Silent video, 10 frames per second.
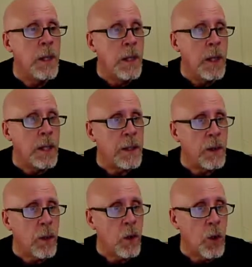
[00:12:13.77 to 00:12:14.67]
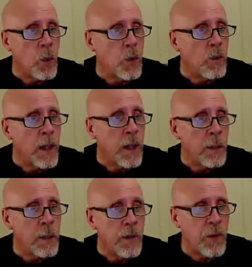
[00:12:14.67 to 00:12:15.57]
And then there are local
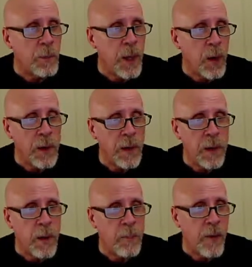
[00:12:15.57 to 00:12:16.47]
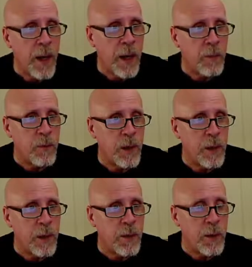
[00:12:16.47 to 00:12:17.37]
variables. I'm telling that up front.
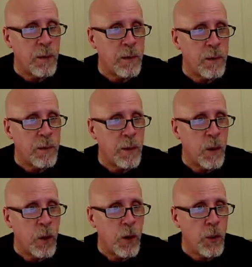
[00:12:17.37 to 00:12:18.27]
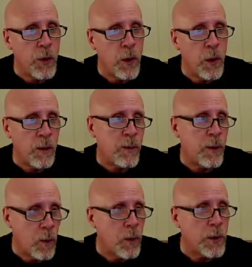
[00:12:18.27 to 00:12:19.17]
These are called Q and R for
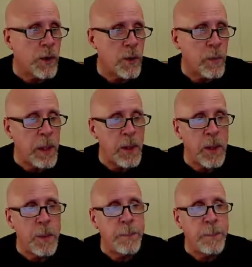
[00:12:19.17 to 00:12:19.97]
quotient and remainder.